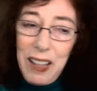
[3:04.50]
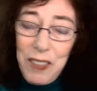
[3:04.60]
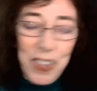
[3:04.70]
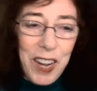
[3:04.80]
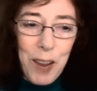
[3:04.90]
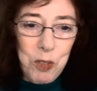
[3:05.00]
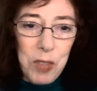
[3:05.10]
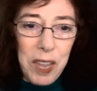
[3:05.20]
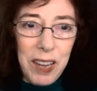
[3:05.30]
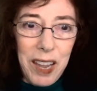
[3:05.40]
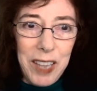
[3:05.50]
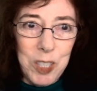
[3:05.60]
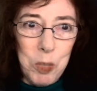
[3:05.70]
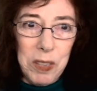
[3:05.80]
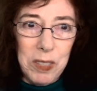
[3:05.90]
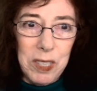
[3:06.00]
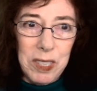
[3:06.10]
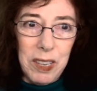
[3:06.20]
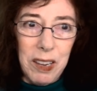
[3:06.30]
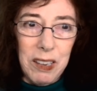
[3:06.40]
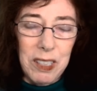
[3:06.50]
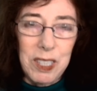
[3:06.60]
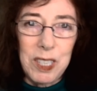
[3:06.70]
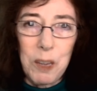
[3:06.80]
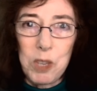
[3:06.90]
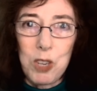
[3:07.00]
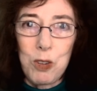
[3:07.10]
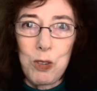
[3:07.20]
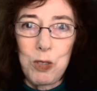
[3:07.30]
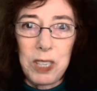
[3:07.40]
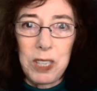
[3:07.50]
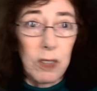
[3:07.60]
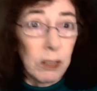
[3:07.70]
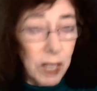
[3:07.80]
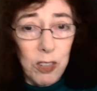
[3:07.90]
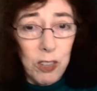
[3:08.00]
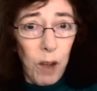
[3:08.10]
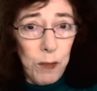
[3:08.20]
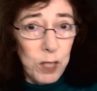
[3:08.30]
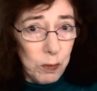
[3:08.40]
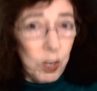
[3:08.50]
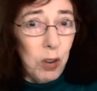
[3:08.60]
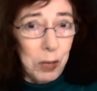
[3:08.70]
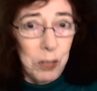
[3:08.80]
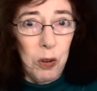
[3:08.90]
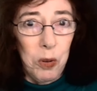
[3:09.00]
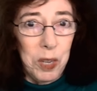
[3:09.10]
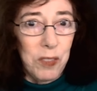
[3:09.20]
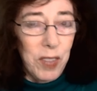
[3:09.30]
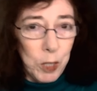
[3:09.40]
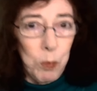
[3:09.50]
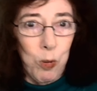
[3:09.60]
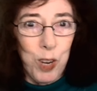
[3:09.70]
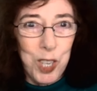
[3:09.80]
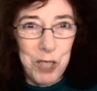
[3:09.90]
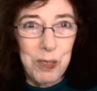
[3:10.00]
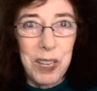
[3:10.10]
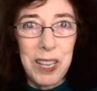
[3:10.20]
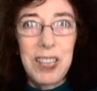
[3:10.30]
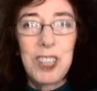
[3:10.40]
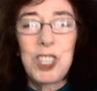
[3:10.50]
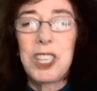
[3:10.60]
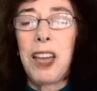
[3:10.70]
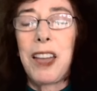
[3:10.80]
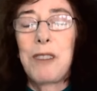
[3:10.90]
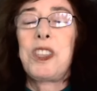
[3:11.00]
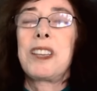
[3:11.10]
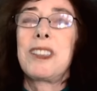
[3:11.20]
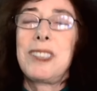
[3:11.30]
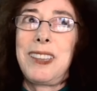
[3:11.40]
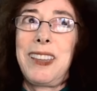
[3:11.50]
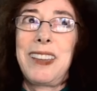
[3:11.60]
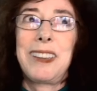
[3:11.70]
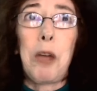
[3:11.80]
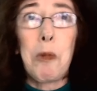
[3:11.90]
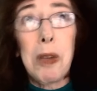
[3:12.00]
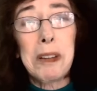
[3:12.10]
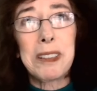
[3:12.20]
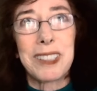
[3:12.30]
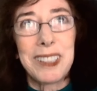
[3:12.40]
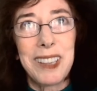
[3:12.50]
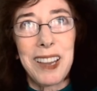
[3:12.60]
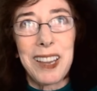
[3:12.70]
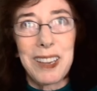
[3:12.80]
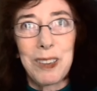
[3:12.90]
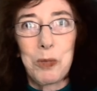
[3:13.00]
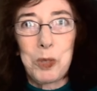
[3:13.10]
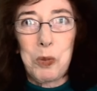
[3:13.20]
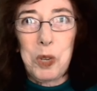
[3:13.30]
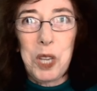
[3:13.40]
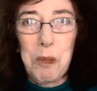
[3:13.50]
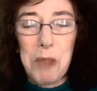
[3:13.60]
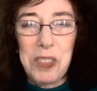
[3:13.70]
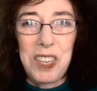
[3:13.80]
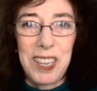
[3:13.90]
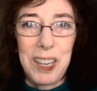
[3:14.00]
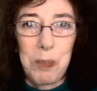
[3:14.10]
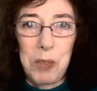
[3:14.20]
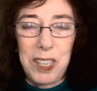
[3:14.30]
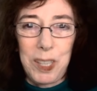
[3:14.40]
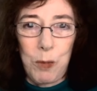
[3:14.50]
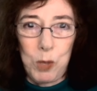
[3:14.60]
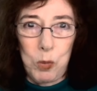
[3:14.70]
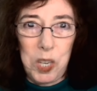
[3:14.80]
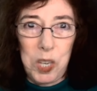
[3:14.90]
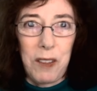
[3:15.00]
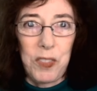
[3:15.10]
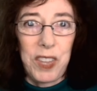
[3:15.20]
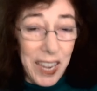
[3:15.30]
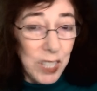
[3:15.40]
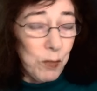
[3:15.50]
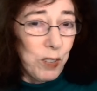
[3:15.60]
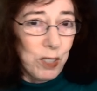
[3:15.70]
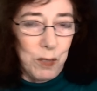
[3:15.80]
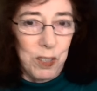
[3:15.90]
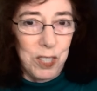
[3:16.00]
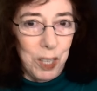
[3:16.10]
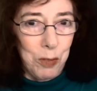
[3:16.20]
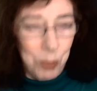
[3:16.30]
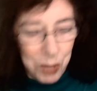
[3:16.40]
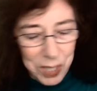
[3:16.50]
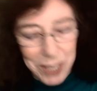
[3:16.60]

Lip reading: then after that, I spent some years in the London office of Conoco in the exploration side of things. And ironically, I was working on methane again because I was working on the gas fields of the Southern North Sea.